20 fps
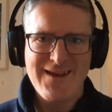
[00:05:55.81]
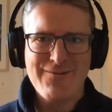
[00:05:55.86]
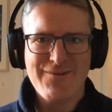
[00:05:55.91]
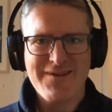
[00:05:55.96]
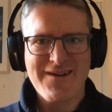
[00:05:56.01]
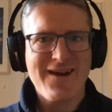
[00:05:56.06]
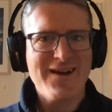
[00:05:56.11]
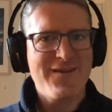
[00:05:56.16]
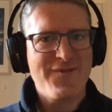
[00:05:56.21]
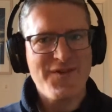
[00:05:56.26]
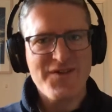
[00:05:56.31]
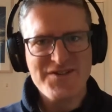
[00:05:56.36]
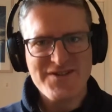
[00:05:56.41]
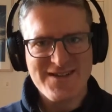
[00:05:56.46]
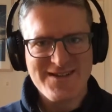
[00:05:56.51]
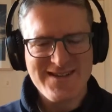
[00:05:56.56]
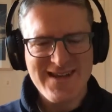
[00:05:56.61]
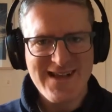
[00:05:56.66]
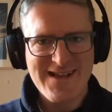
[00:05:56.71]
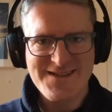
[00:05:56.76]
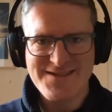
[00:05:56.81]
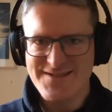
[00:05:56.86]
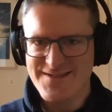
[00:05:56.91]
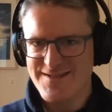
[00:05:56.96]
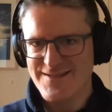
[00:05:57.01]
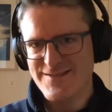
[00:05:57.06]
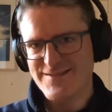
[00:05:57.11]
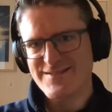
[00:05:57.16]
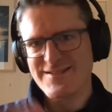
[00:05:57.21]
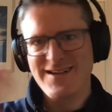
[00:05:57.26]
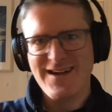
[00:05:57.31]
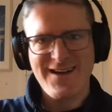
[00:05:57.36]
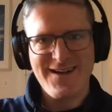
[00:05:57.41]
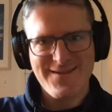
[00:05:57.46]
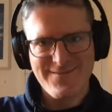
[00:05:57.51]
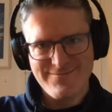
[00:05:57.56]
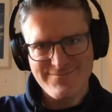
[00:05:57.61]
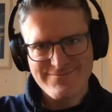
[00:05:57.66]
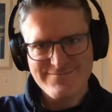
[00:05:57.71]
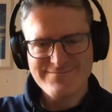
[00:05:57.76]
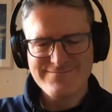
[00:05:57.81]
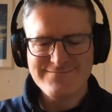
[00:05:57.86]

with artificial intelligence just gone,